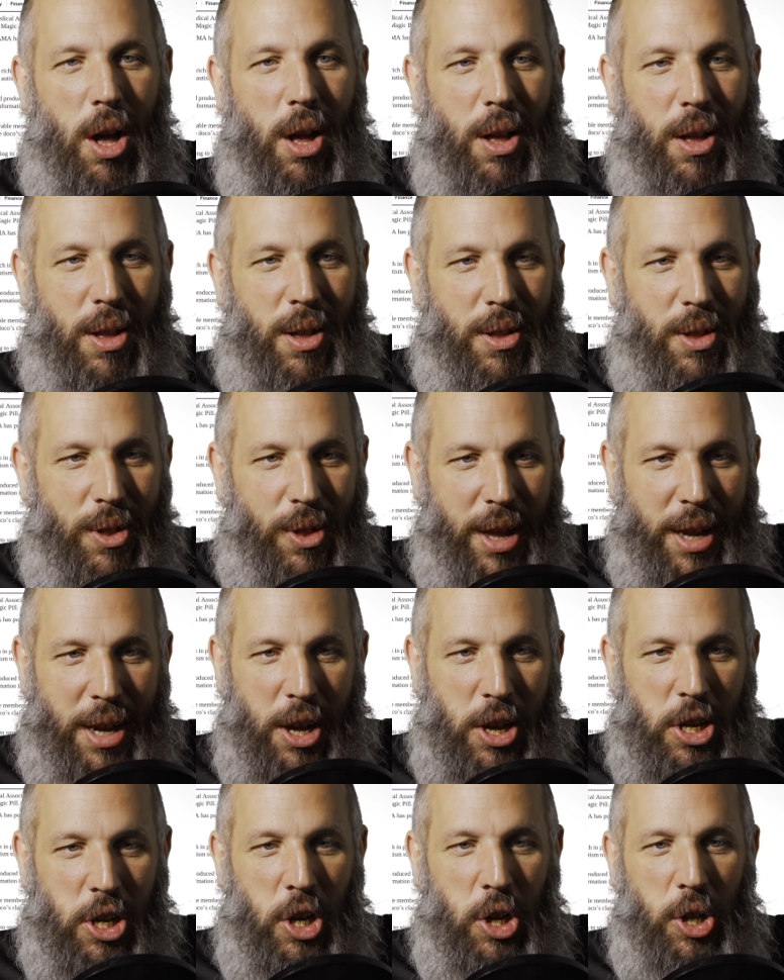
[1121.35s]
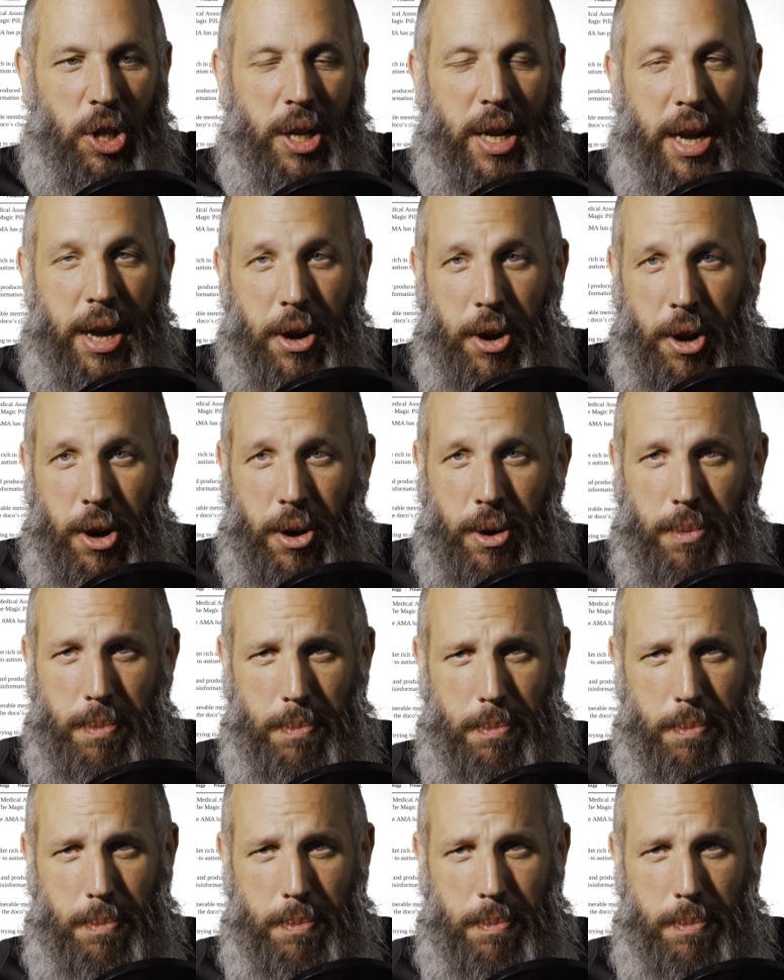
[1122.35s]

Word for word: a like a clear